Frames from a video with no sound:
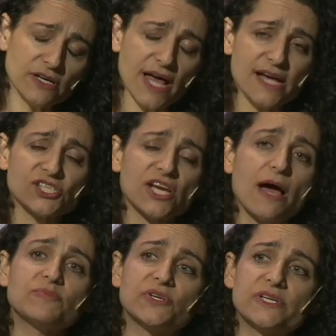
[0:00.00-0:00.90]
her last
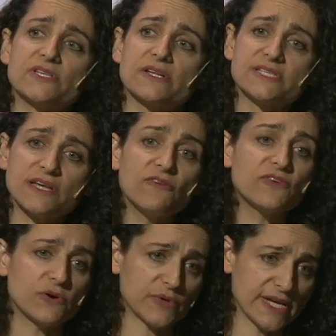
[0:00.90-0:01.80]
chapter is on cell
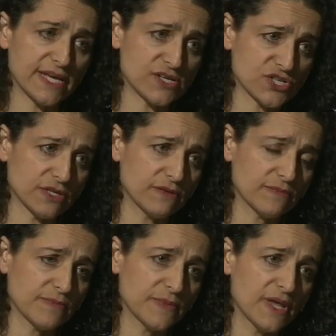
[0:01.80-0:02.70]
phone radiation.